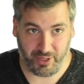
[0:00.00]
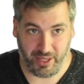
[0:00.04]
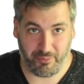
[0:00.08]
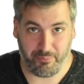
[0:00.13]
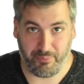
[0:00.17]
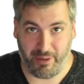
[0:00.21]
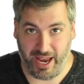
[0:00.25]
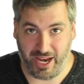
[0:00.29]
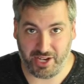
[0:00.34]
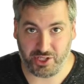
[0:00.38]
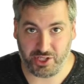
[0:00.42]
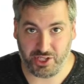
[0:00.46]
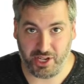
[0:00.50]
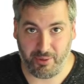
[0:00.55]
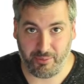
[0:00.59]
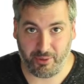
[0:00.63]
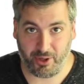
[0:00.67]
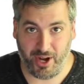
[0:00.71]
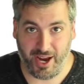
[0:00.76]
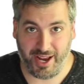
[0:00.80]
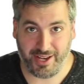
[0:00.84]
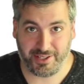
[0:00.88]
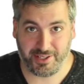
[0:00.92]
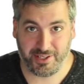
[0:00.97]
bash the
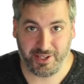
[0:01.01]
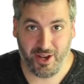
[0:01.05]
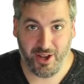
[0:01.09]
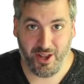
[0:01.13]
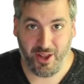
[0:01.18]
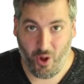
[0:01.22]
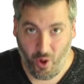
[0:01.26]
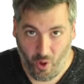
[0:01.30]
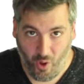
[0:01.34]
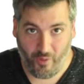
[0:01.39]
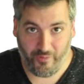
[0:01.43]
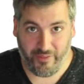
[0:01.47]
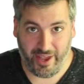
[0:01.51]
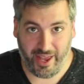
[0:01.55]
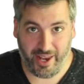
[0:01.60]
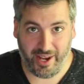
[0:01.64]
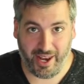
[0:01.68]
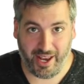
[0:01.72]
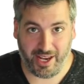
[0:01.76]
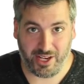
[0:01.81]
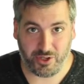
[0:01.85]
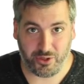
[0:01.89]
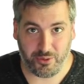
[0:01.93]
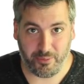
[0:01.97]
Democrats, all the
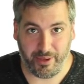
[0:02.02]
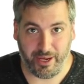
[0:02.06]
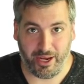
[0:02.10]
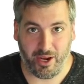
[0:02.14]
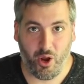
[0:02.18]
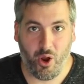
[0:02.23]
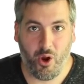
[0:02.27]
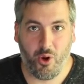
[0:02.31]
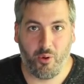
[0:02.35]
headlines would be,